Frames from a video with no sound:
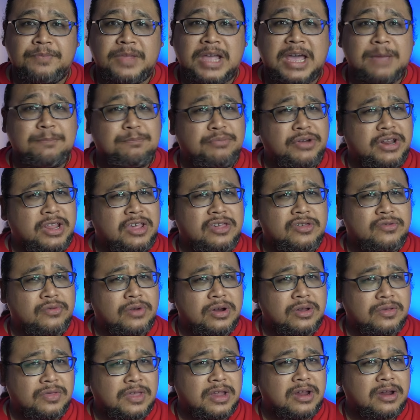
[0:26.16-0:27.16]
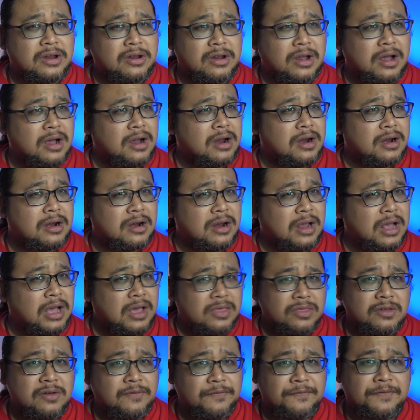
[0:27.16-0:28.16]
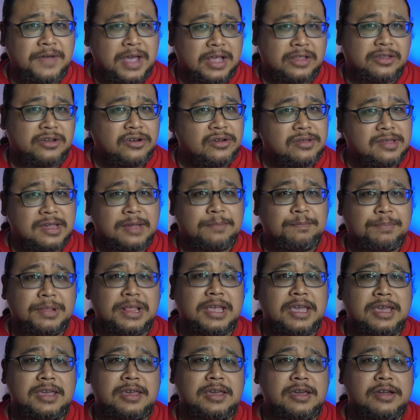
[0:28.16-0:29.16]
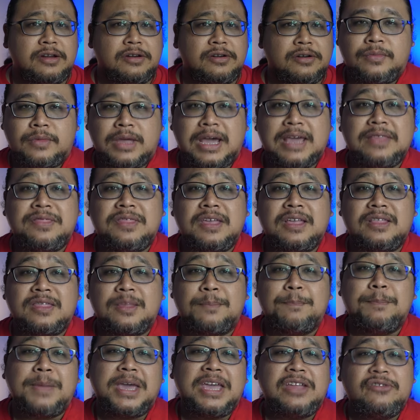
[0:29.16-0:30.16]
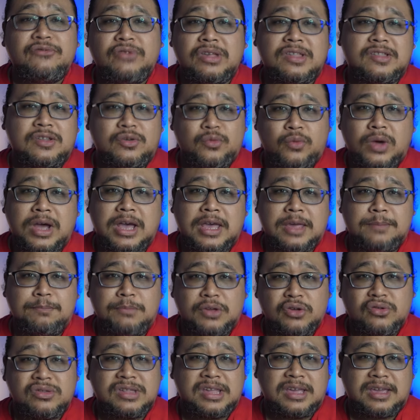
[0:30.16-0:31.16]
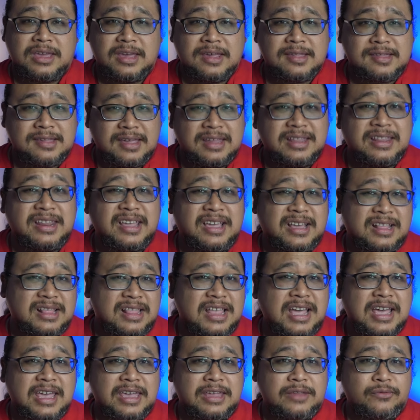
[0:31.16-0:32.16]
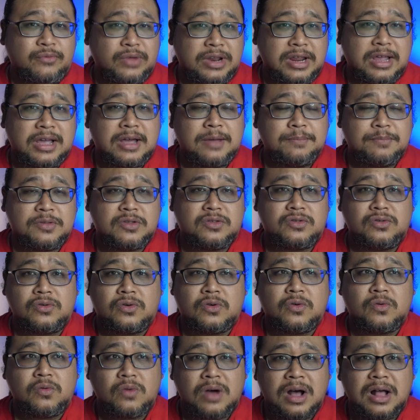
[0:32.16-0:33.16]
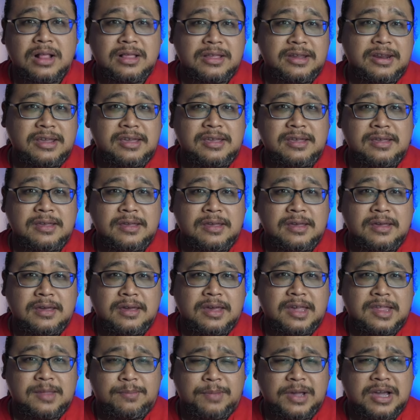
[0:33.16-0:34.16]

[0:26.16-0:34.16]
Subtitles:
I'm pretty sure there are other factors at play here. I think the main reason why music is in decline when it comes to quality is